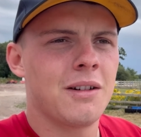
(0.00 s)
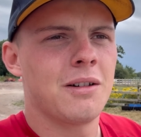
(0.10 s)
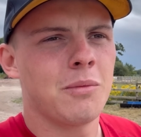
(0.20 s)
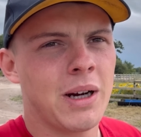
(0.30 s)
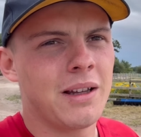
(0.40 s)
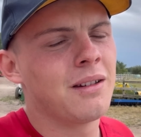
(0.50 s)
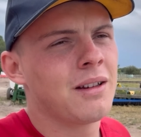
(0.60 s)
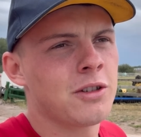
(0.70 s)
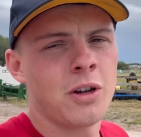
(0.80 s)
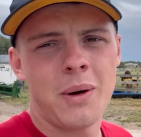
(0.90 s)
when,
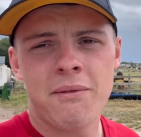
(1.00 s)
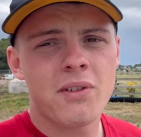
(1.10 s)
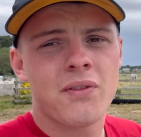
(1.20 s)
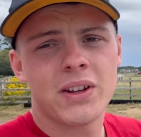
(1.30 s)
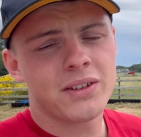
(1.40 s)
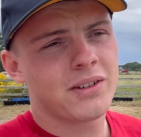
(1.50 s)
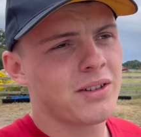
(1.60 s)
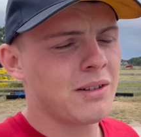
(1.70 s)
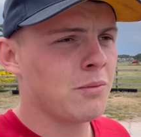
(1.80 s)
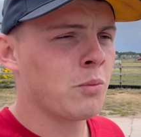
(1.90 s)
you know,
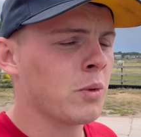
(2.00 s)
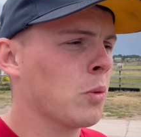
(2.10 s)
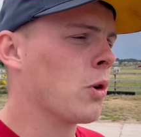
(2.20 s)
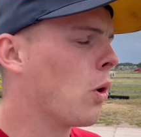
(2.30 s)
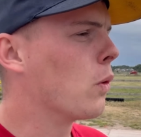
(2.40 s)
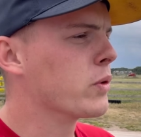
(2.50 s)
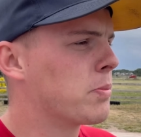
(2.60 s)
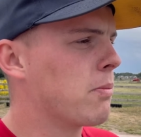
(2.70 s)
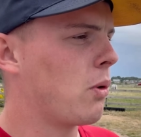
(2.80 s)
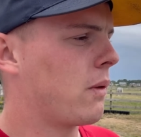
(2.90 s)
we want to always
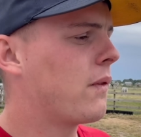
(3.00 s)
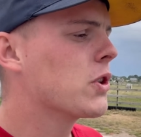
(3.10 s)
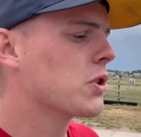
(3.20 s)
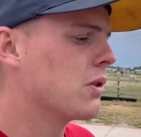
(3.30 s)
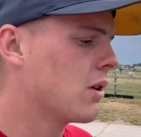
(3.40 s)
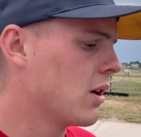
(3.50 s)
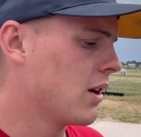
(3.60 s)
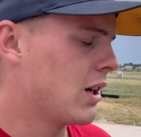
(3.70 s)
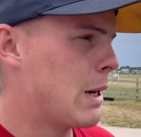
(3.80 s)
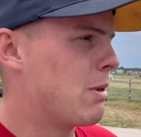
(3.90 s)
be more efficient
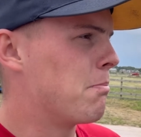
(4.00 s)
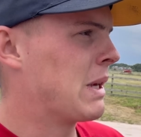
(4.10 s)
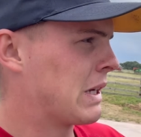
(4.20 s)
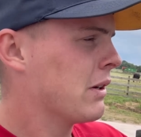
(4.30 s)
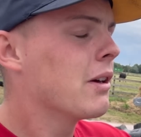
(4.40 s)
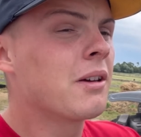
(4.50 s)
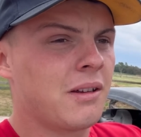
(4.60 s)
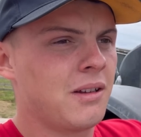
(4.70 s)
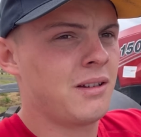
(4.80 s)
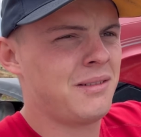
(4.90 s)
and be bigger?
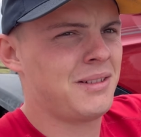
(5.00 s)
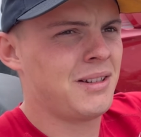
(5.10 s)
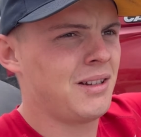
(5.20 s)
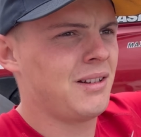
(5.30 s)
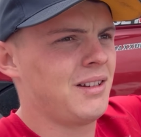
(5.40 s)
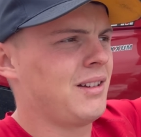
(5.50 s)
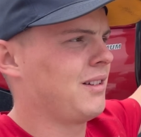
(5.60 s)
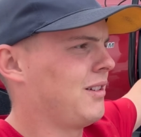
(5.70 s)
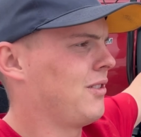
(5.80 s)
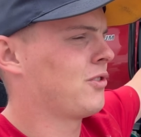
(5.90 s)

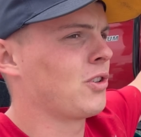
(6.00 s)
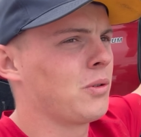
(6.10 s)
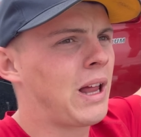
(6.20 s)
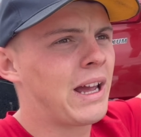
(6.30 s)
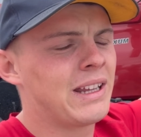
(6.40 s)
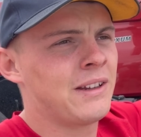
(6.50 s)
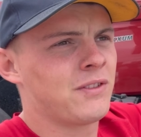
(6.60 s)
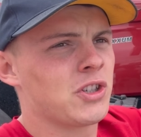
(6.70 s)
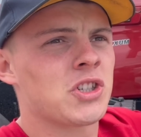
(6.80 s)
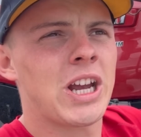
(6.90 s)
So if
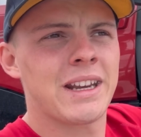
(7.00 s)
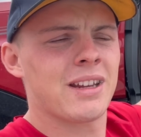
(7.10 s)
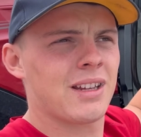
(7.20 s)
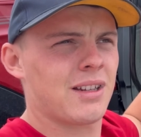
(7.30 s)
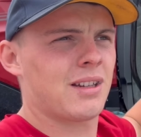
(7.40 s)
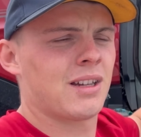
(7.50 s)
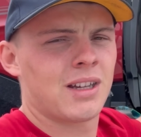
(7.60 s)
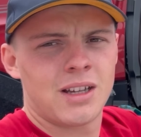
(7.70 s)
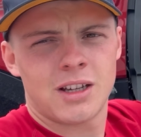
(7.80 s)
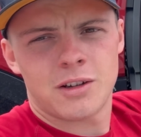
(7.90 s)

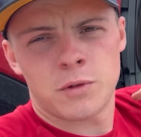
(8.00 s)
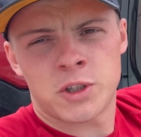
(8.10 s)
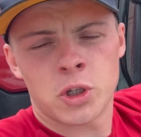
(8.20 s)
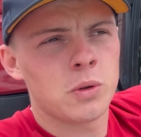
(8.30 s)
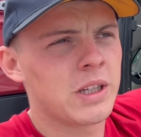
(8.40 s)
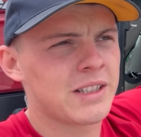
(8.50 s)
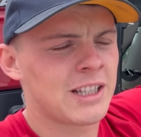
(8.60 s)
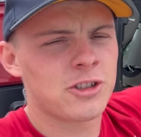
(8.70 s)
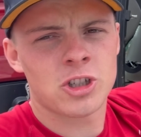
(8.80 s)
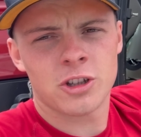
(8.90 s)
we do the
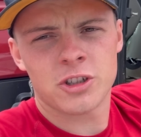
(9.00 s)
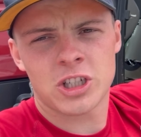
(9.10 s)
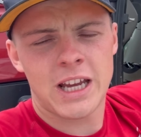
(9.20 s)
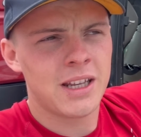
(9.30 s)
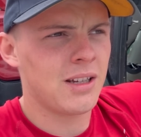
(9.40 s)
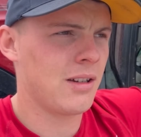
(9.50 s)
extension on the shed,